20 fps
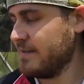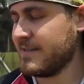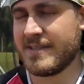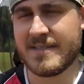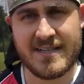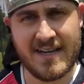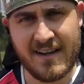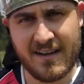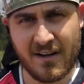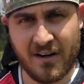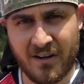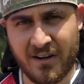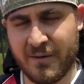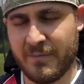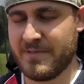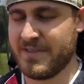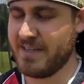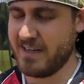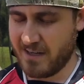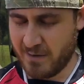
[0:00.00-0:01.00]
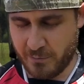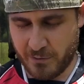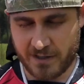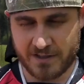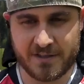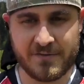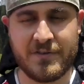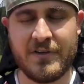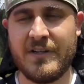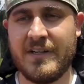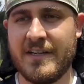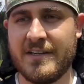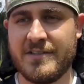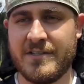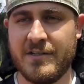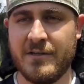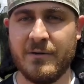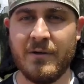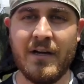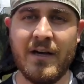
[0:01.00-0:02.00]
Stay calm, take a breath if you need
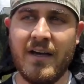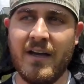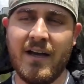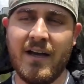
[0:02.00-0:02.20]
to,